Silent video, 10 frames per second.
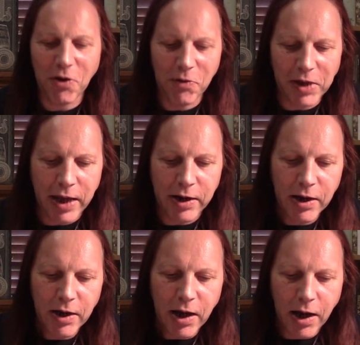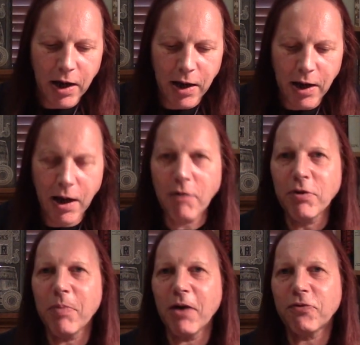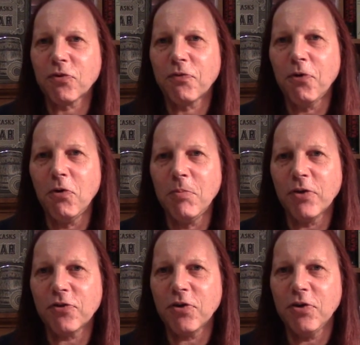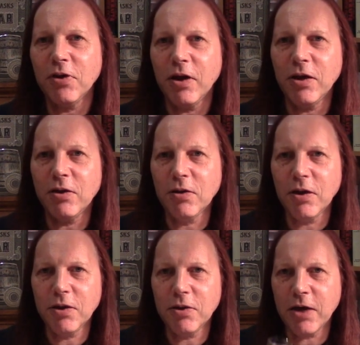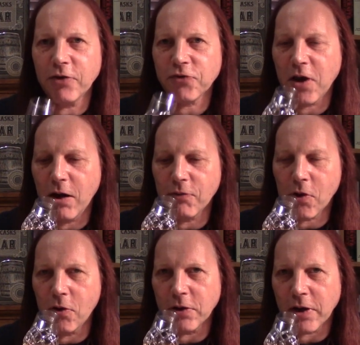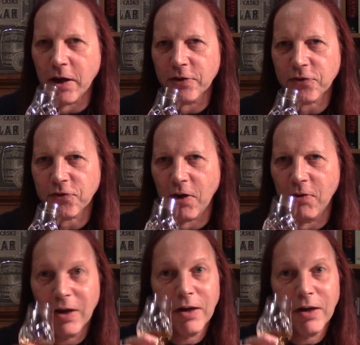So again, only about sort of 4 months in the STR Rioja cask, so